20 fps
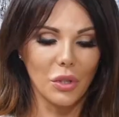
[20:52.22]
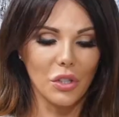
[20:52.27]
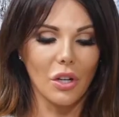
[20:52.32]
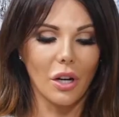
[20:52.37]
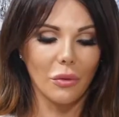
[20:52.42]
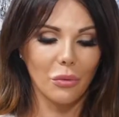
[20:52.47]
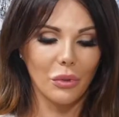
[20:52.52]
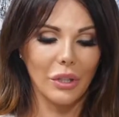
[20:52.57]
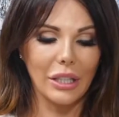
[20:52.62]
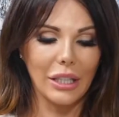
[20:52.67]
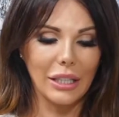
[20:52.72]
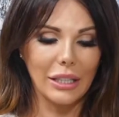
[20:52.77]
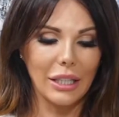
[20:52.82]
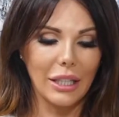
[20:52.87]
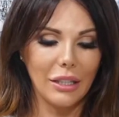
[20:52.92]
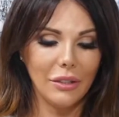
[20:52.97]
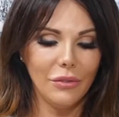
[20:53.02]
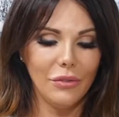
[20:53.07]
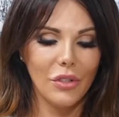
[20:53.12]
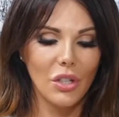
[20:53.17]
which I really
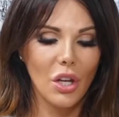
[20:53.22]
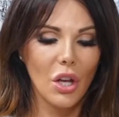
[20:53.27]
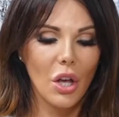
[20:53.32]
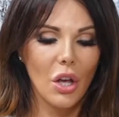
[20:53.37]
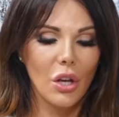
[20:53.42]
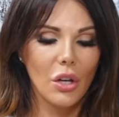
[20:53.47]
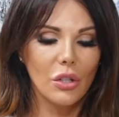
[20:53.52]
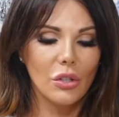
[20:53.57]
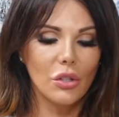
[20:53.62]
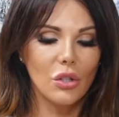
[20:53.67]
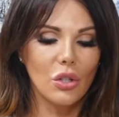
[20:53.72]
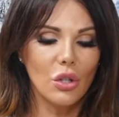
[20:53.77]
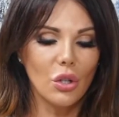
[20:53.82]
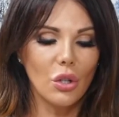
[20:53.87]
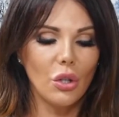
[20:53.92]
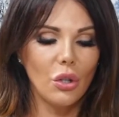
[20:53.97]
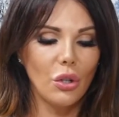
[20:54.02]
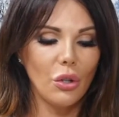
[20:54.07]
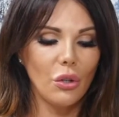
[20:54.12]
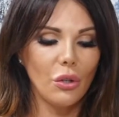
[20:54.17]
loved. Do
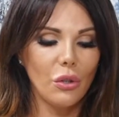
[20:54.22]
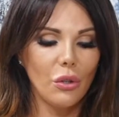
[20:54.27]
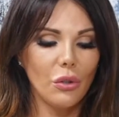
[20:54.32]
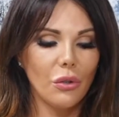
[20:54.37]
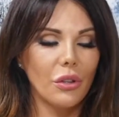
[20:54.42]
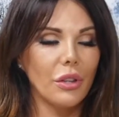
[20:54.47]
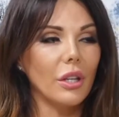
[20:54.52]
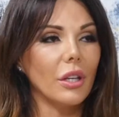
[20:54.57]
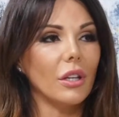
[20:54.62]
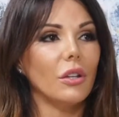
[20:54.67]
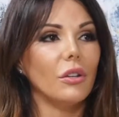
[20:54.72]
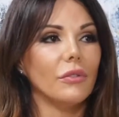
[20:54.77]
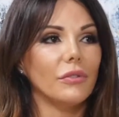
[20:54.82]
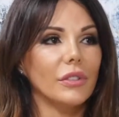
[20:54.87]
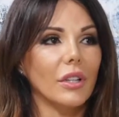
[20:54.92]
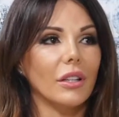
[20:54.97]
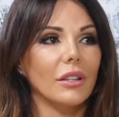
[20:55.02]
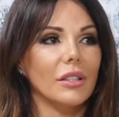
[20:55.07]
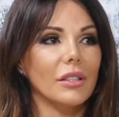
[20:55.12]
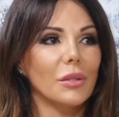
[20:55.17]
you think you've
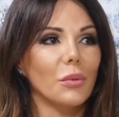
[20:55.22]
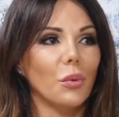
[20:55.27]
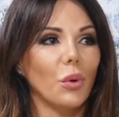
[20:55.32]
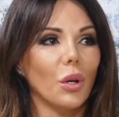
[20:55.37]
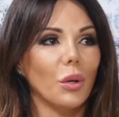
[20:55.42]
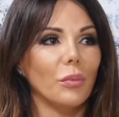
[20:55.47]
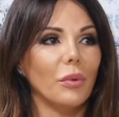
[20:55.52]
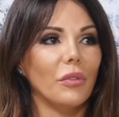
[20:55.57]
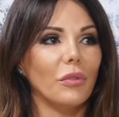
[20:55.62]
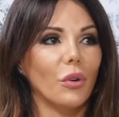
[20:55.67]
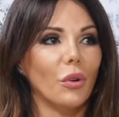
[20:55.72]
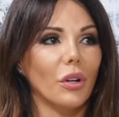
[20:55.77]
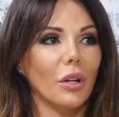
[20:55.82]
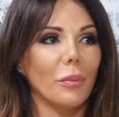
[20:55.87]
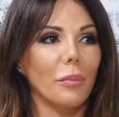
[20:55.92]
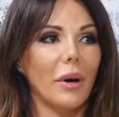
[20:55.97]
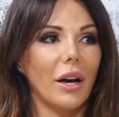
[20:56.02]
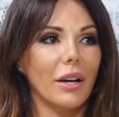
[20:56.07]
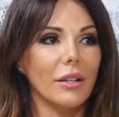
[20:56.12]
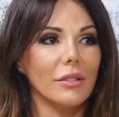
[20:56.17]
done this work before in
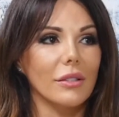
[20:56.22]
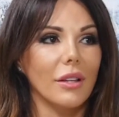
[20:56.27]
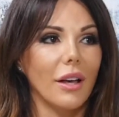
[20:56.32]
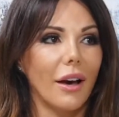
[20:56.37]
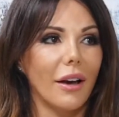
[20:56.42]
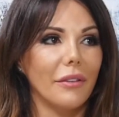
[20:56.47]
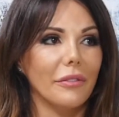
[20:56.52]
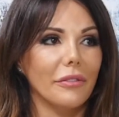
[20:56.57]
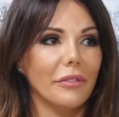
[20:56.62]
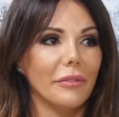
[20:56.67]
a past life?